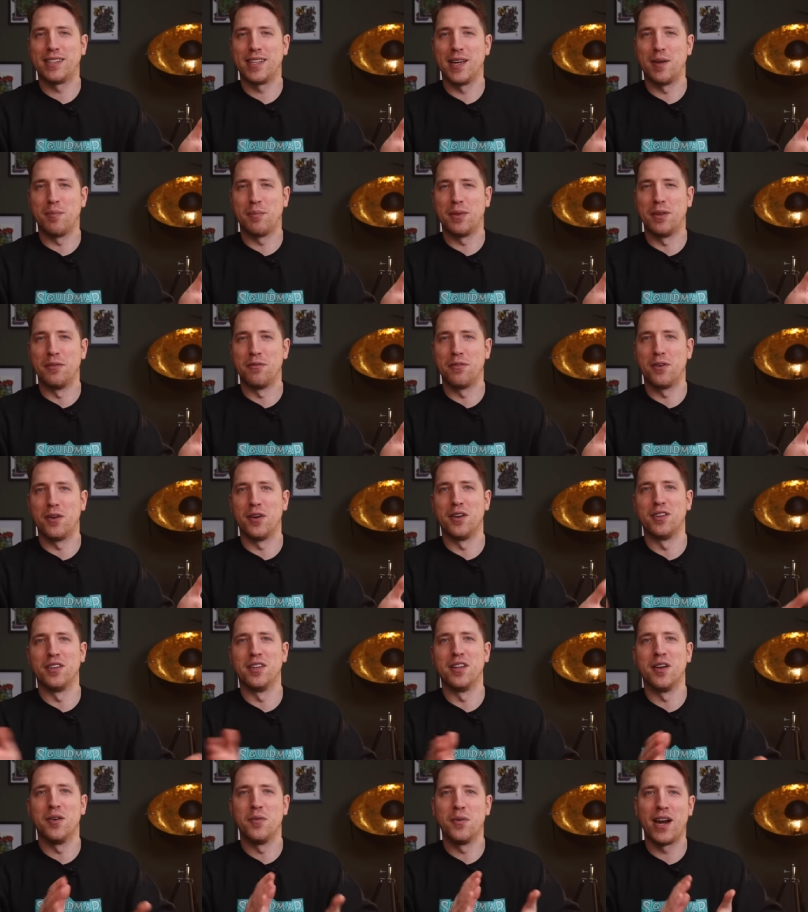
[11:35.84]
picks up the
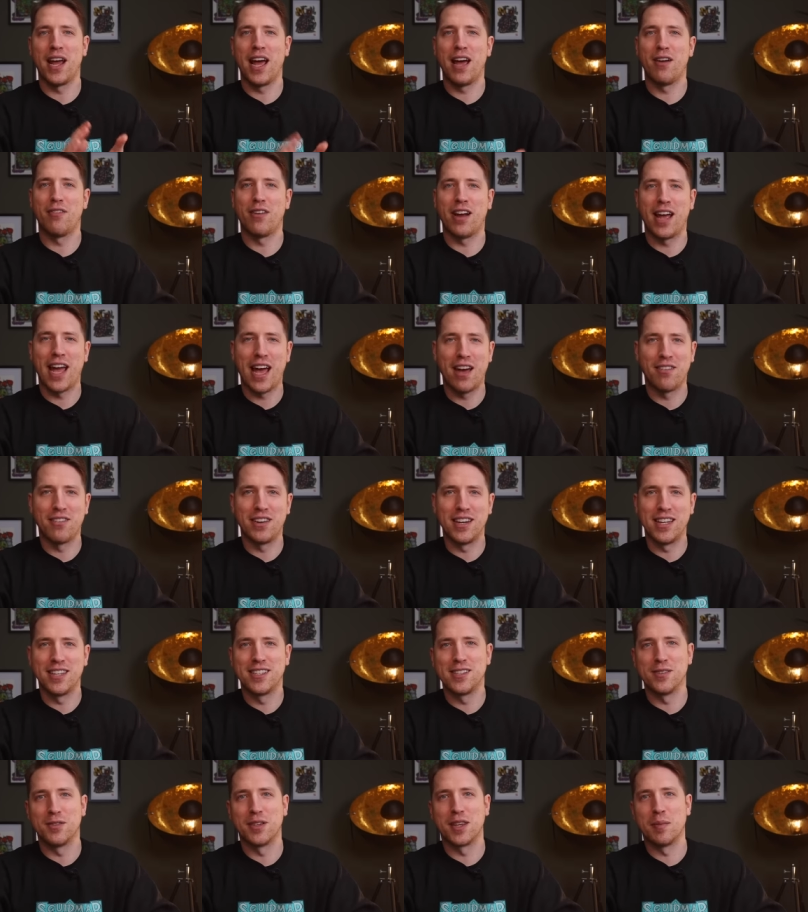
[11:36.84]
phone whenever I have an
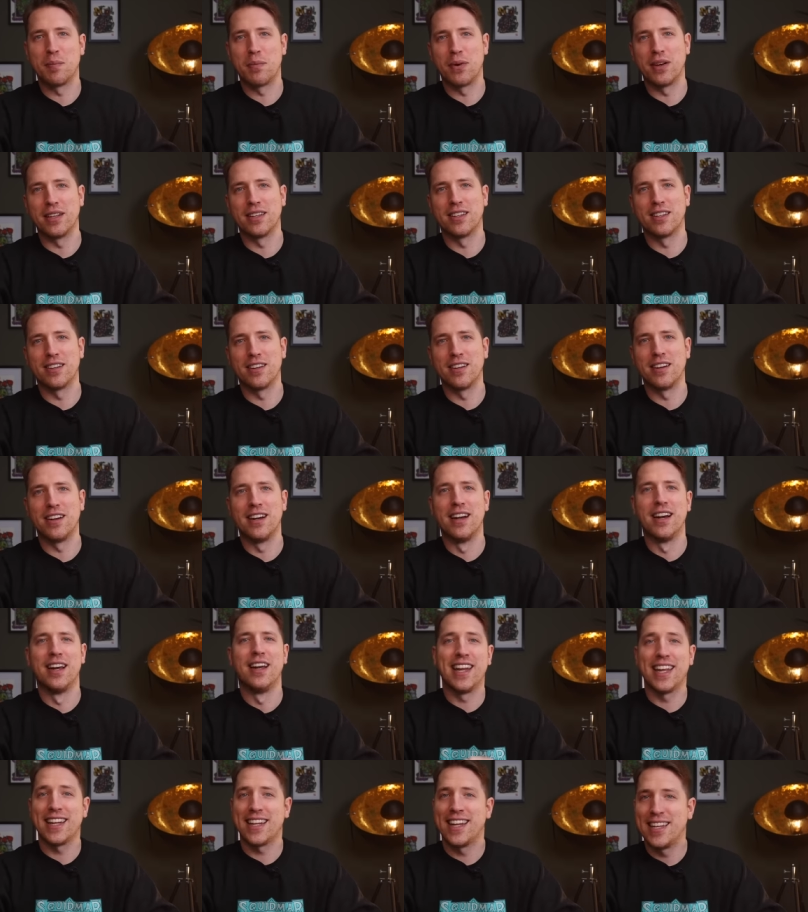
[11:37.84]
issue with the printer.
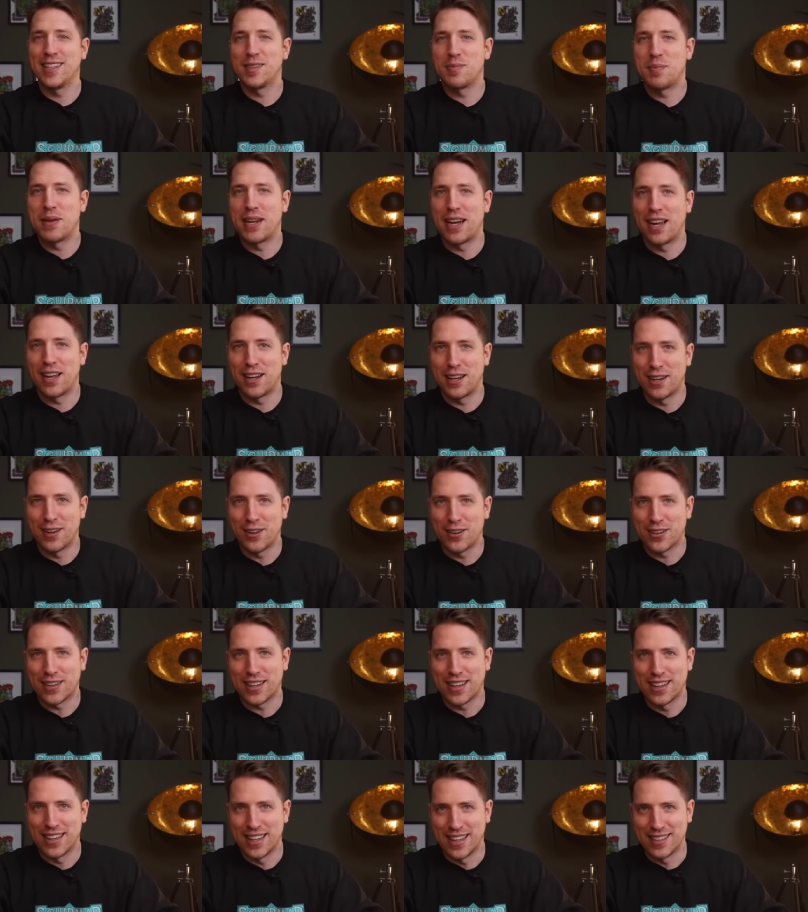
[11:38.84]
Lately it's been a
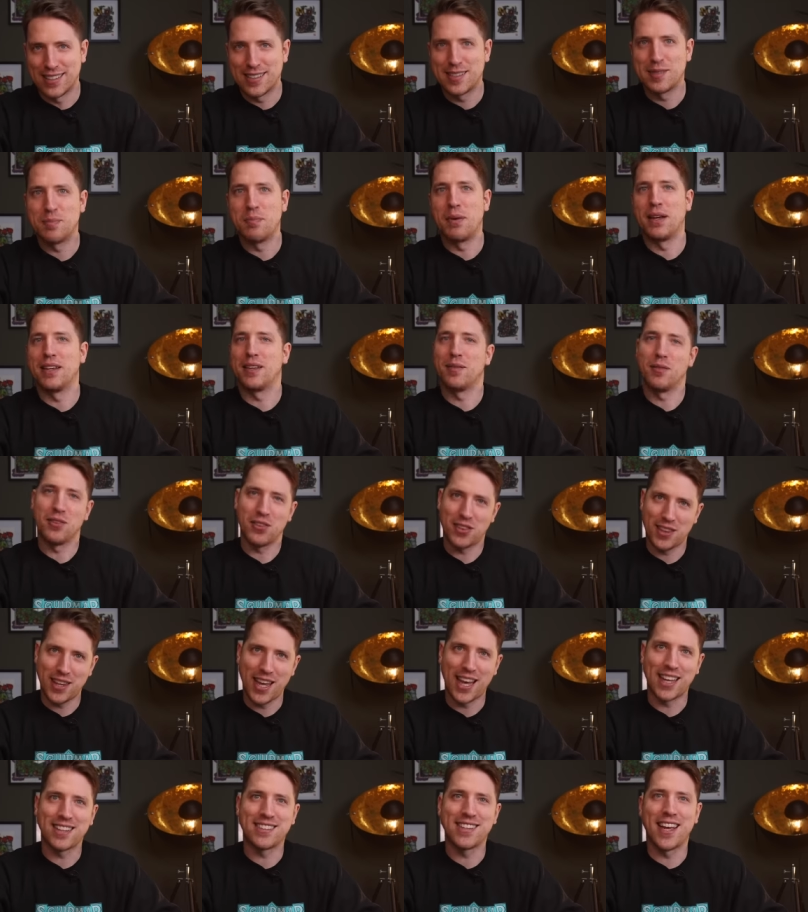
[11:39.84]
lot less, but
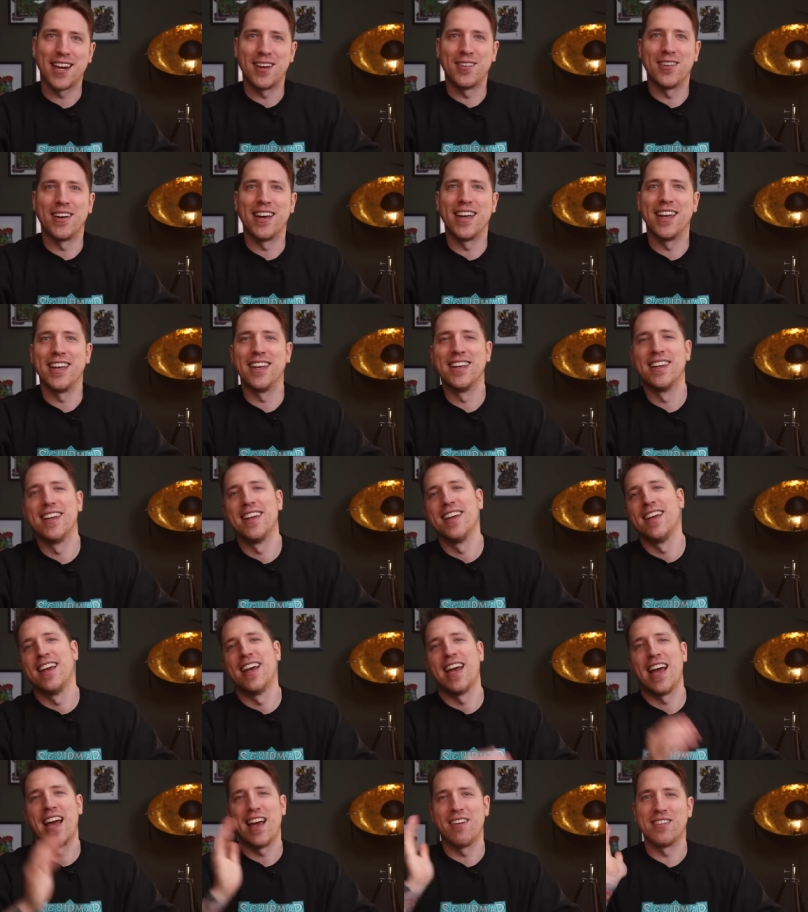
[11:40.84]
thanks anyway.
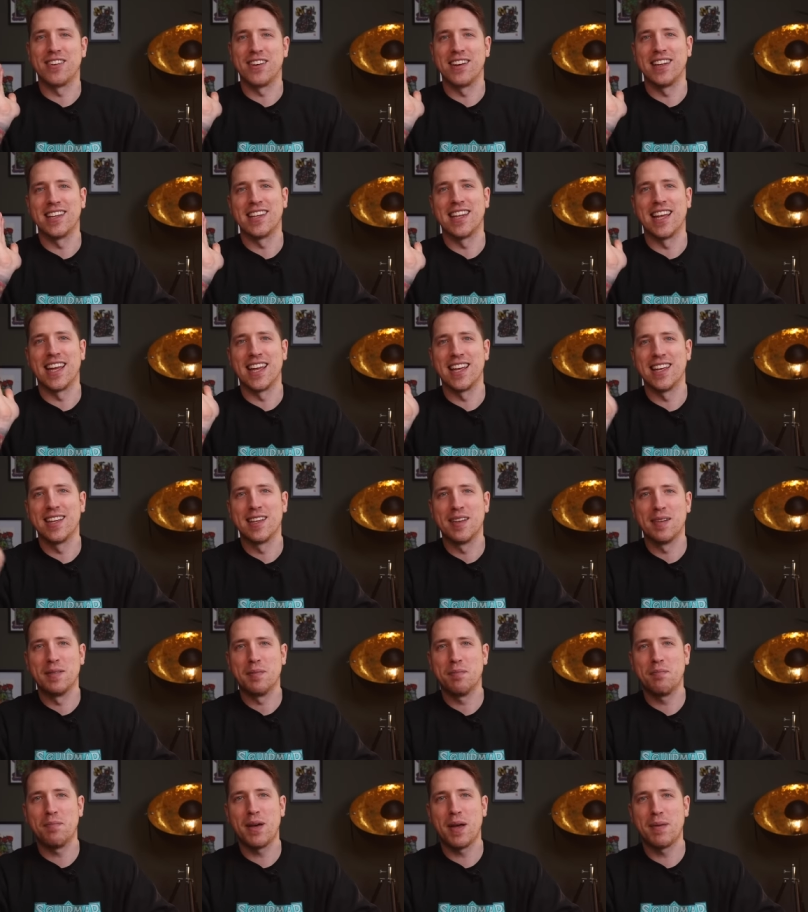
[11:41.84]
Have a great day.
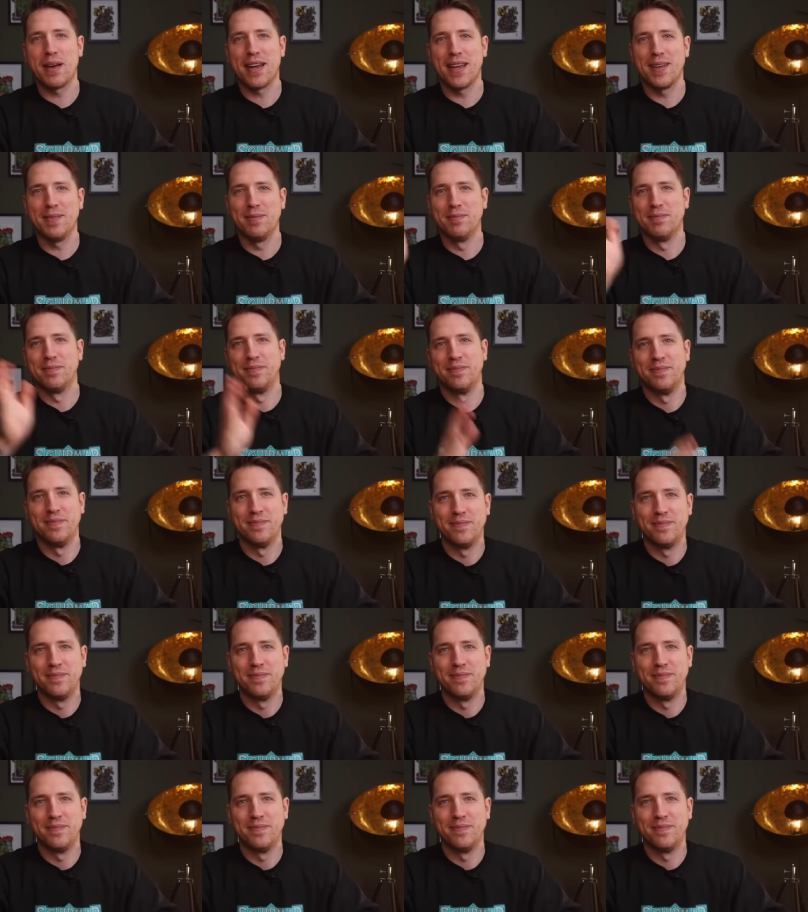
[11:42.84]
Bye bye.